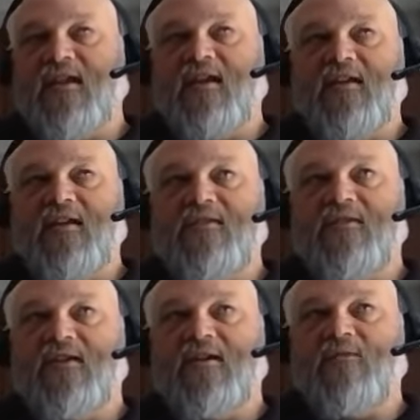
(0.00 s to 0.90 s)
and it's
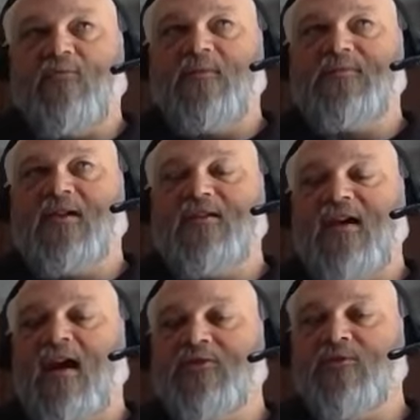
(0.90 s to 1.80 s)
uh, the website's
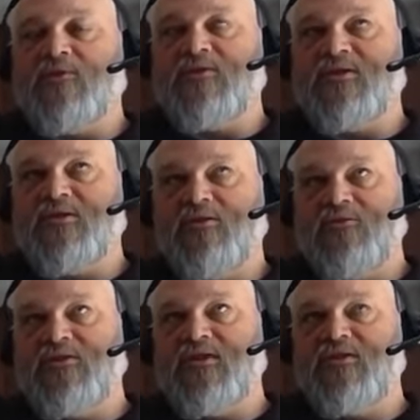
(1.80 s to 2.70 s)
Outdoor
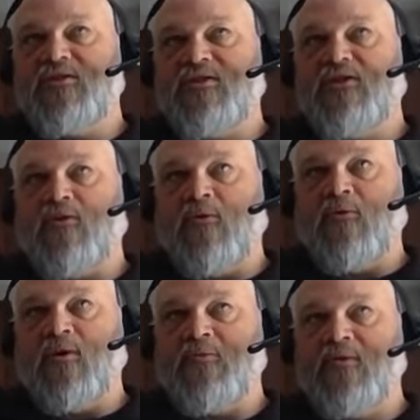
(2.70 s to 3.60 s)
Solutions
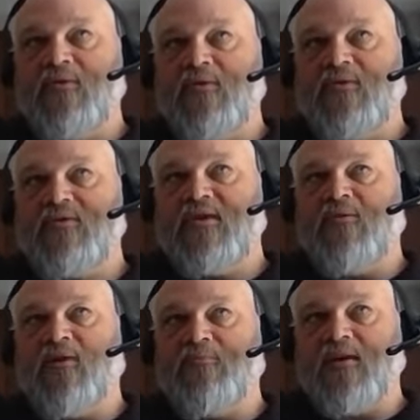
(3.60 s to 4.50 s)
Corp. C
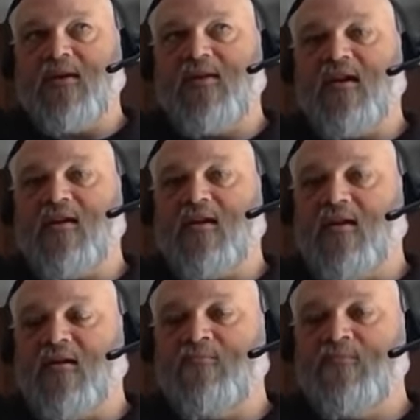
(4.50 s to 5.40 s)
O R P dot
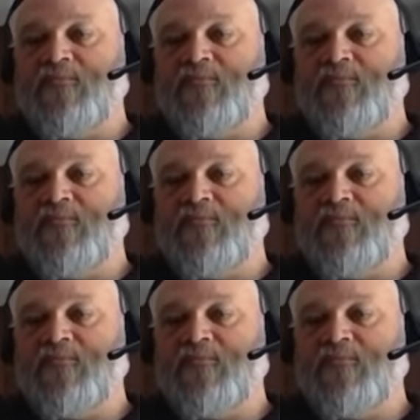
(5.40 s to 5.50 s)
com,